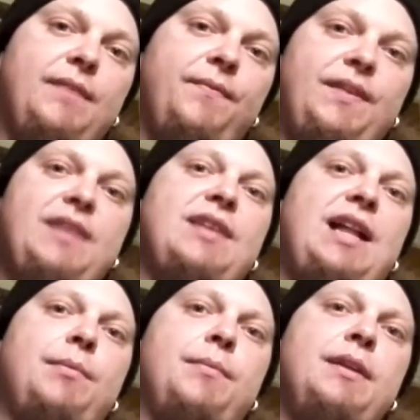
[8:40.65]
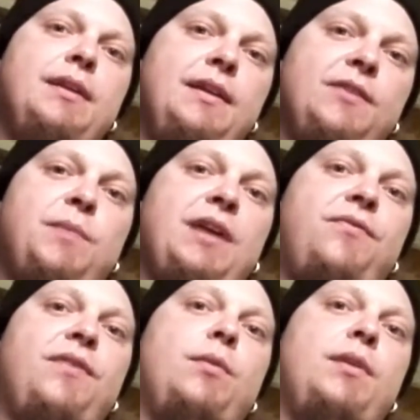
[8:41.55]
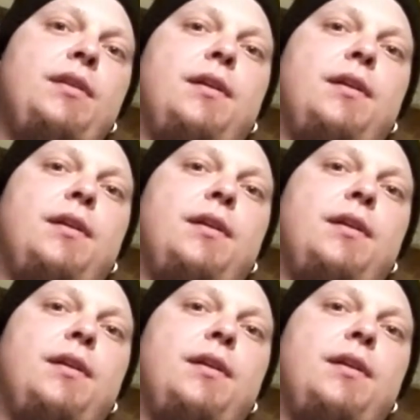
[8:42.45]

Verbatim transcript: This album is my favorite